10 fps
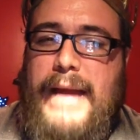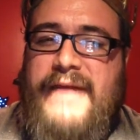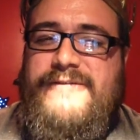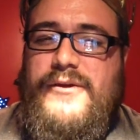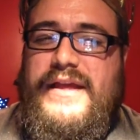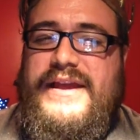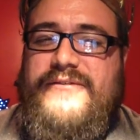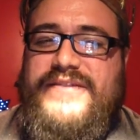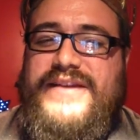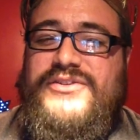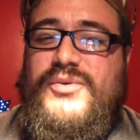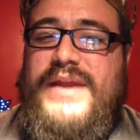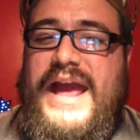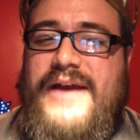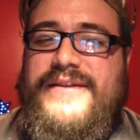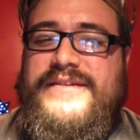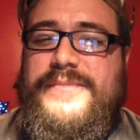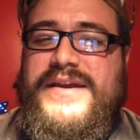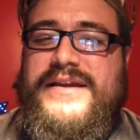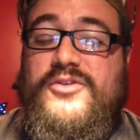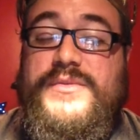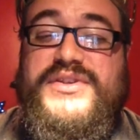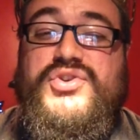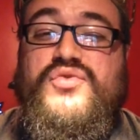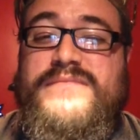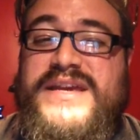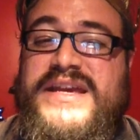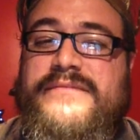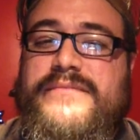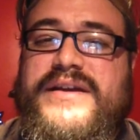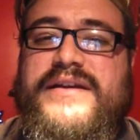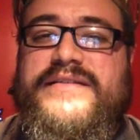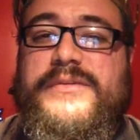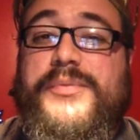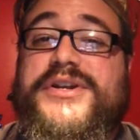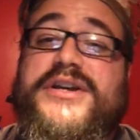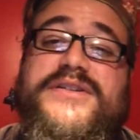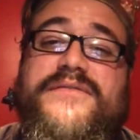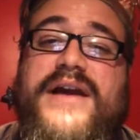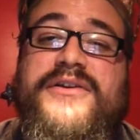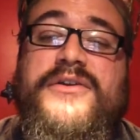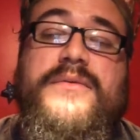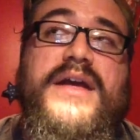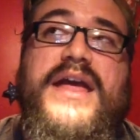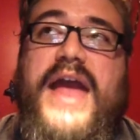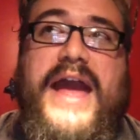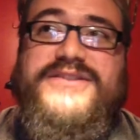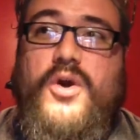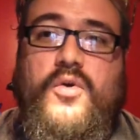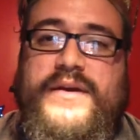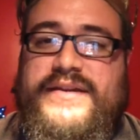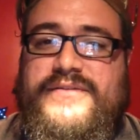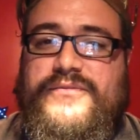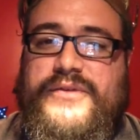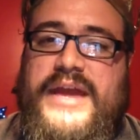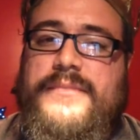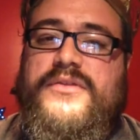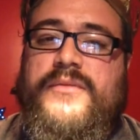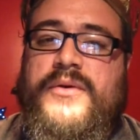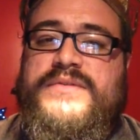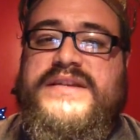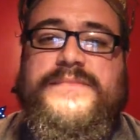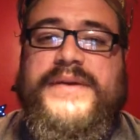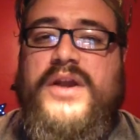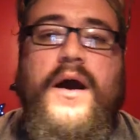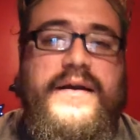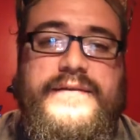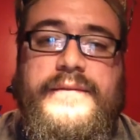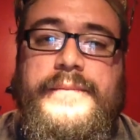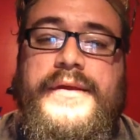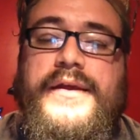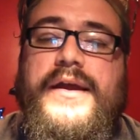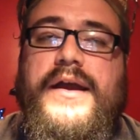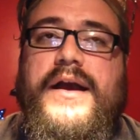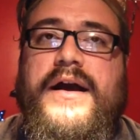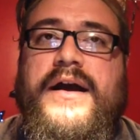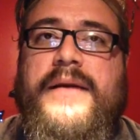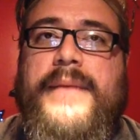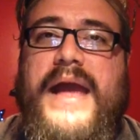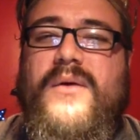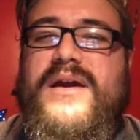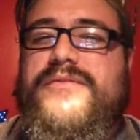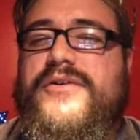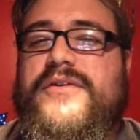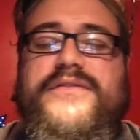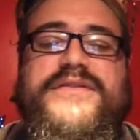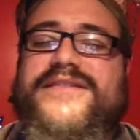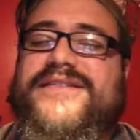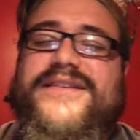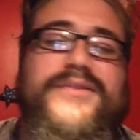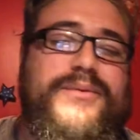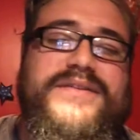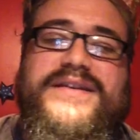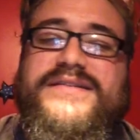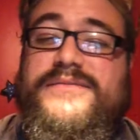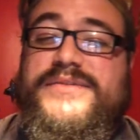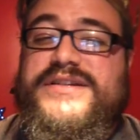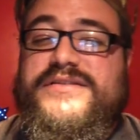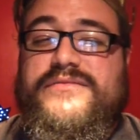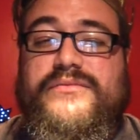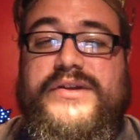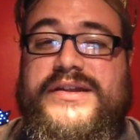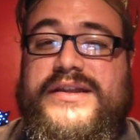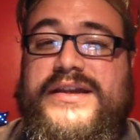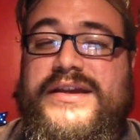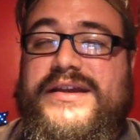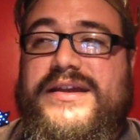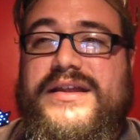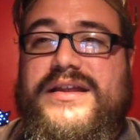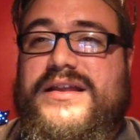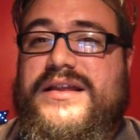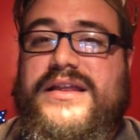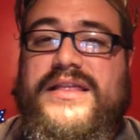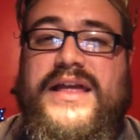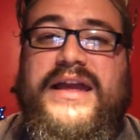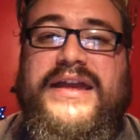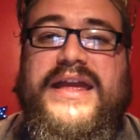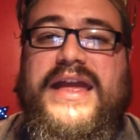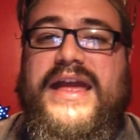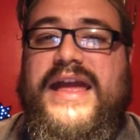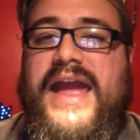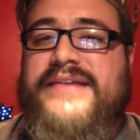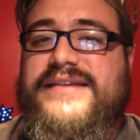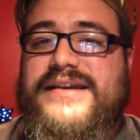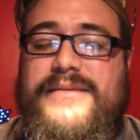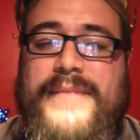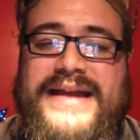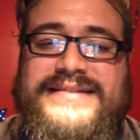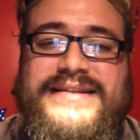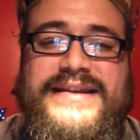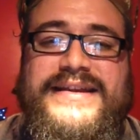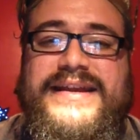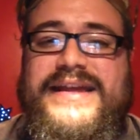feel like if I say 2.5, that's being a little bit too mean, because the production value, as always, for Game of Thrones has been awesome. However, just this whole season was just really, like, anticlimactic.